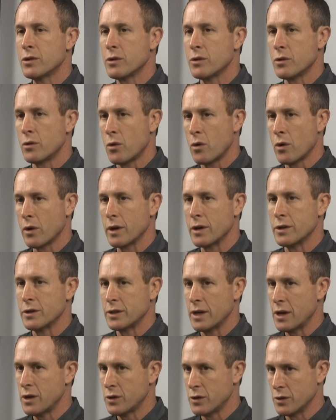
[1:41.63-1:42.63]
sure their
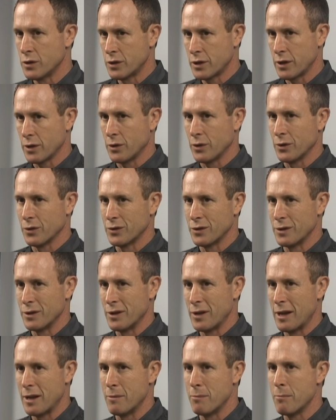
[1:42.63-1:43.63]
organization skills
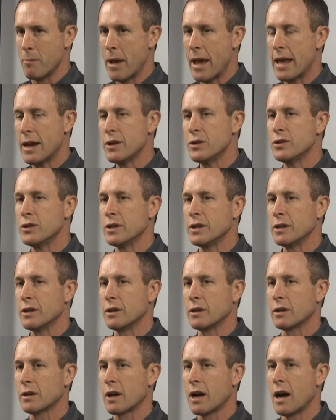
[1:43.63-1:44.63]
and managing
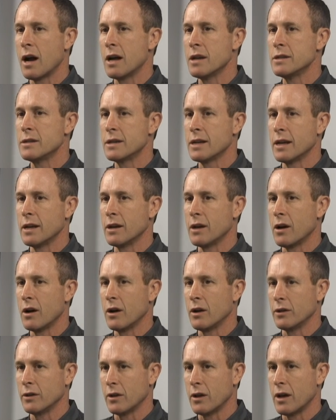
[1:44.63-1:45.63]
their content
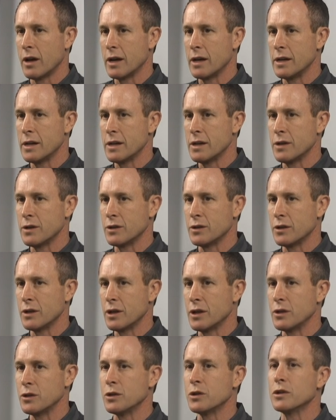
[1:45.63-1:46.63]
online is
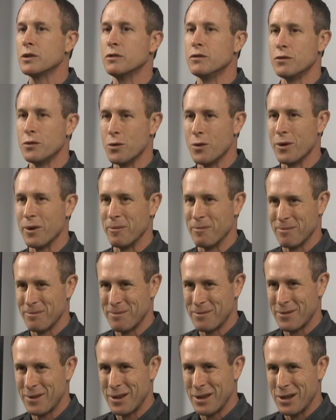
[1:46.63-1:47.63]
in good form.
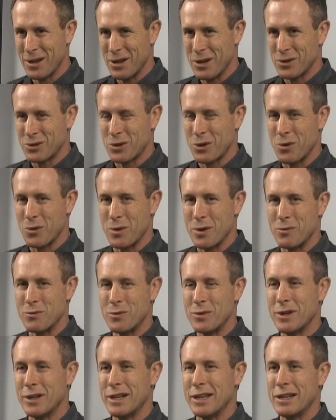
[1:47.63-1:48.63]
So we
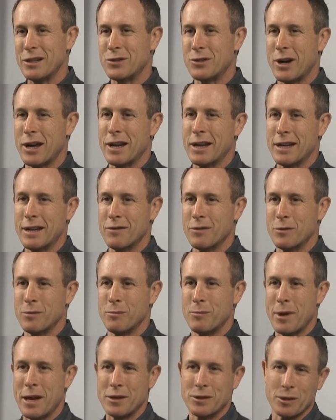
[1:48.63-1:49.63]
really try to give
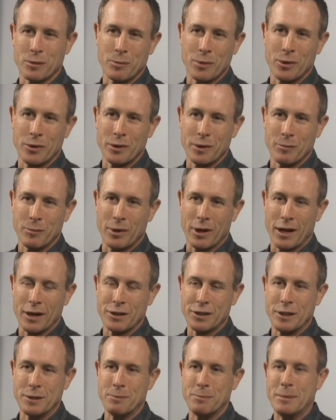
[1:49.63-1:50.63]
them basic building
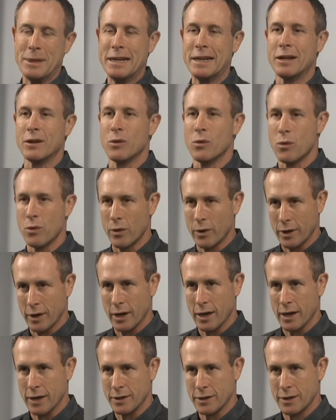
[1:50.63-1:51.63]
blocks in being
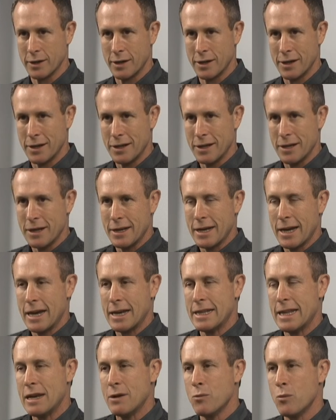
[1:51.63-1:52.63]
organized.
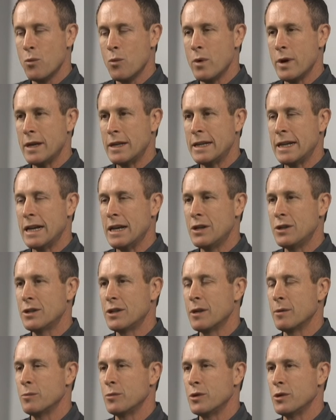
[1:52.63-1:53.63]
And then we teach
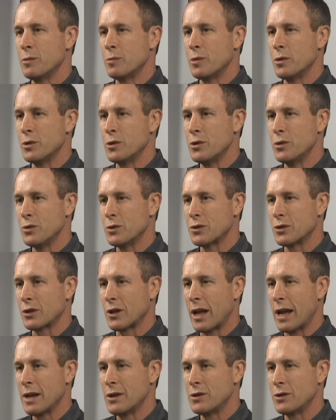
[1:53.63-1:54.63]
them to produce
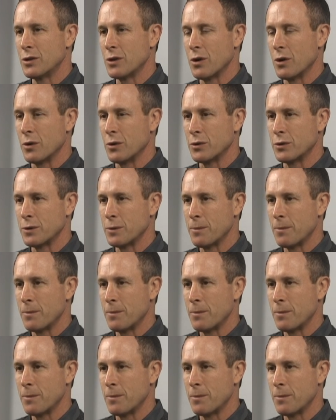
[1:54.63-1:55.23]
slideshows.